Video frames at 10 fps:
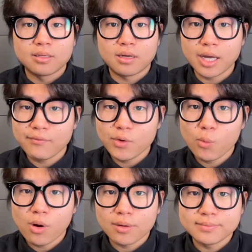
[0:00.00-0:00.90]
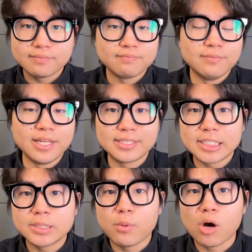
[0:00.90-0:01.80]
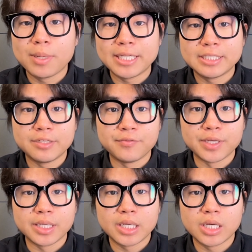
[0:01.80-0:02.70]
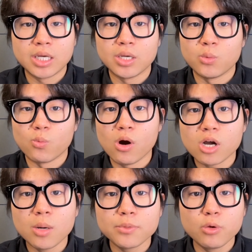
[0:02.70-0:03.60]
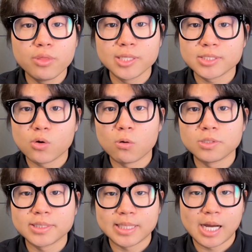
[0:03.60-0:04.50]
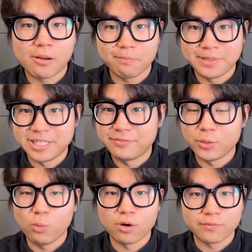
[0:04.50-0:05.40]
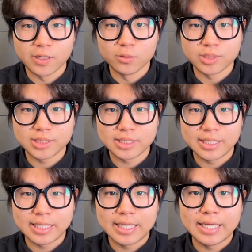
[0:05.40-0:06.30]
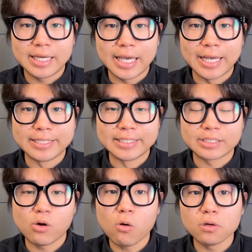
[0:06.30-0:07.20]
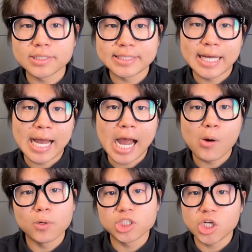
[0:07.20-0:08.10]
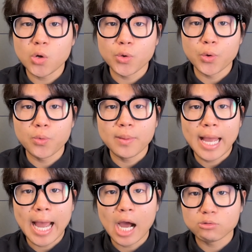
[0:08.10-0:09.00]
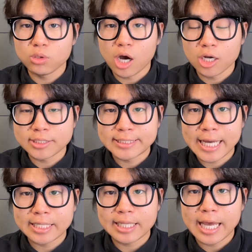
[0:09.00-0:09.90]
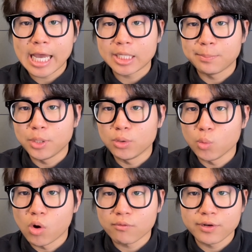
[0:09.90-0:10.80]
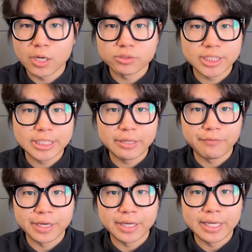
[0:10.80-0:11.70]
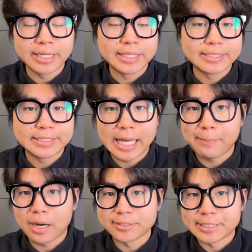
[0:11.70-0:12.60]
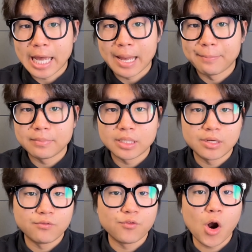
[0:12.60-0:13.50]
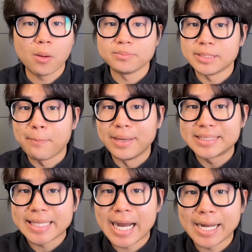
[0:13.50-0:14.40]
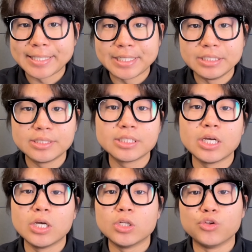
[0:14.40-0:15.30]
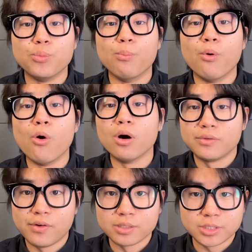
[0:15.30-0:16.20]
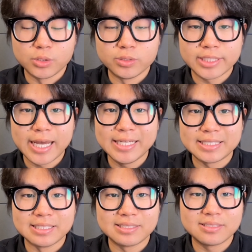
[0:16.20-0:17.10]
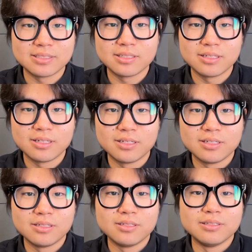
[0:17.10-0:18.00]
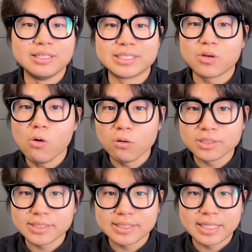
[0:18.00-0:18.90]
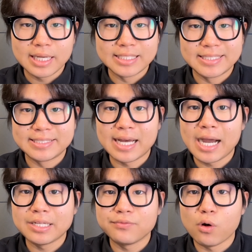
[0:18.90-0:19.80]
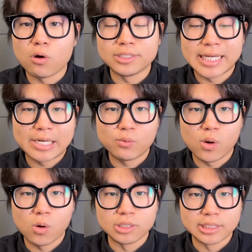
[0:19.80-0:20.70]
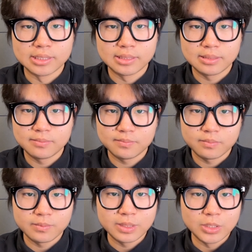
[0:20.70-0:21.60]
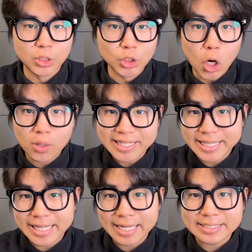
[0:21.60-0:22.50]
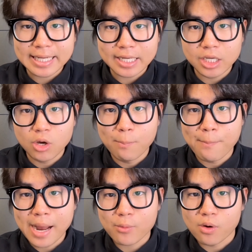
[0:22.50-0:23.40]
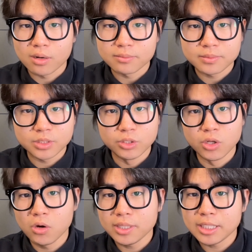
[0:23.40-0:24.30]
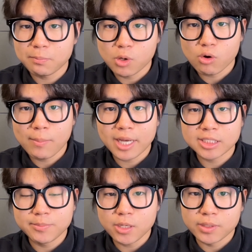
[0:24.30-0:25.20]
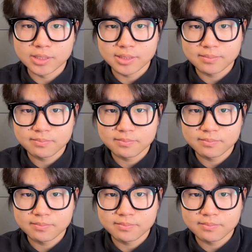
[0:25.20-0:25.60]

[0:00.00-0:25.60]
Hi everyone, this is Bobby in Dify. Welcome to this course on Dify Workflows. In this course, I will show you how to understand and build workflows in Dify step by step, from the basic ideas to more advanced use cases. This course is designed for a general audience. You don't need a technical background, you don't need programming experience.